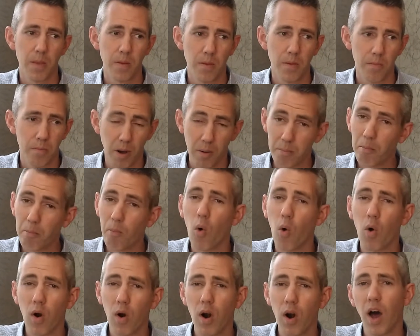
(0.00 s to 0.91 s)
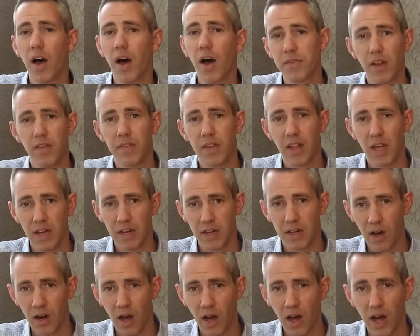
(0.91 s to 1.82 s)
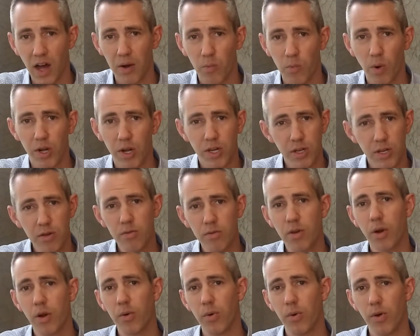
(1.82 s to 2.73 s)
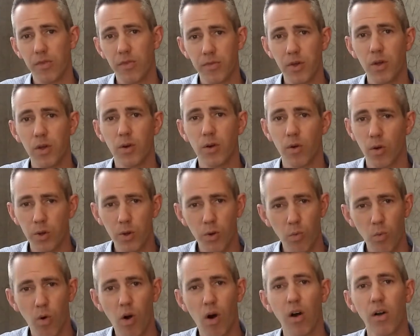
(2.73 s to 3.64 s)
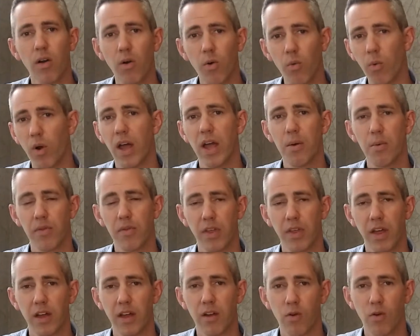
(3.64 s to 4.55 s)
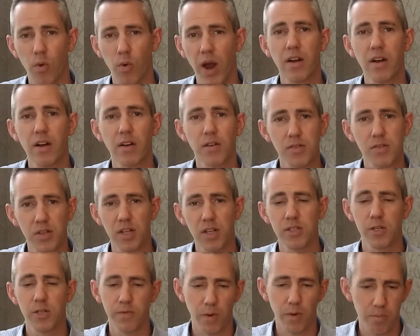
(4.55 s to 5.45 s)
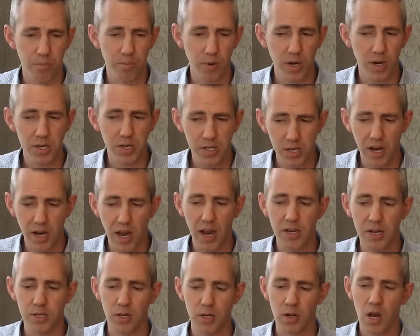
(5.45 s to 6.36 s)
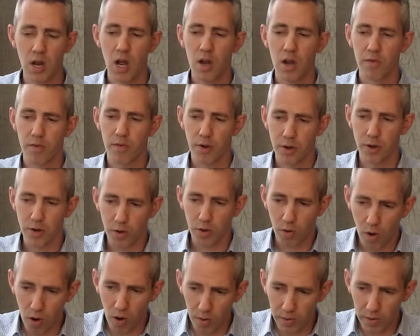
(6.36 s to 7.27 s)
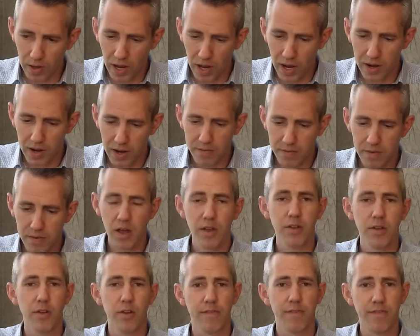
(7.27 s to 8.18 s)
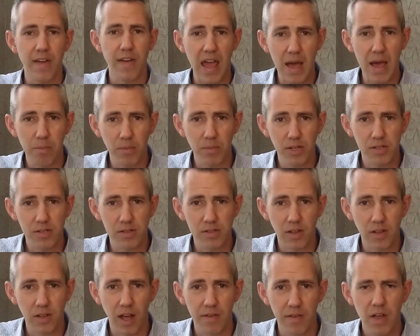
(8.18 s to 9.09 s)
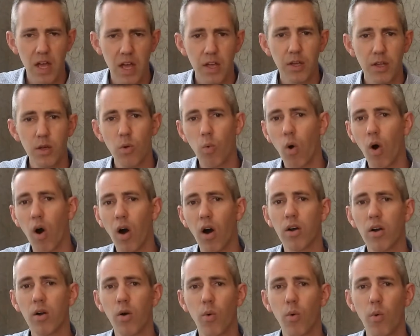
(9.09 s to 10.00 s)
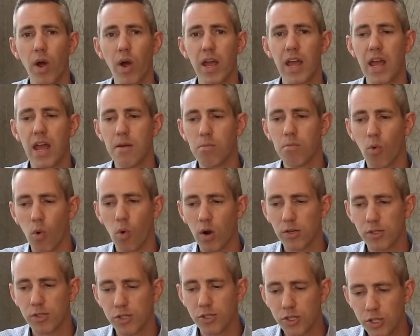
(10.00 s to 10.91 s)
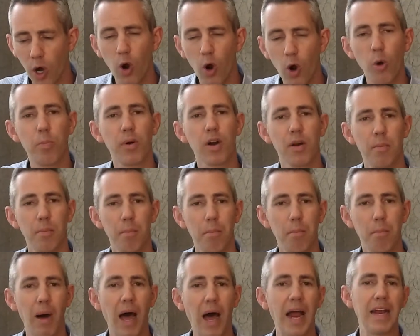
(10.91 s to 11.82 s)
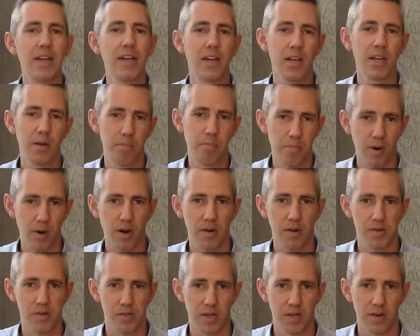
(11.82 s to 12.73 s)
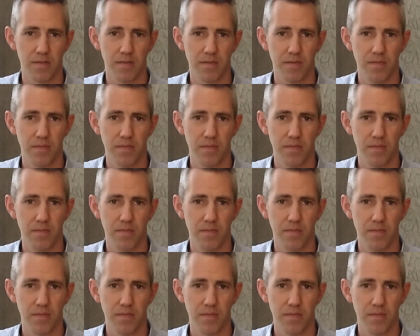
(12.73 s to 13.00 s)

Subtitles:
But more often than not, when you go to a funeral, you walk away with a greater sense of appreciation for your own life, your family's life. You walk away a more sober-minded person.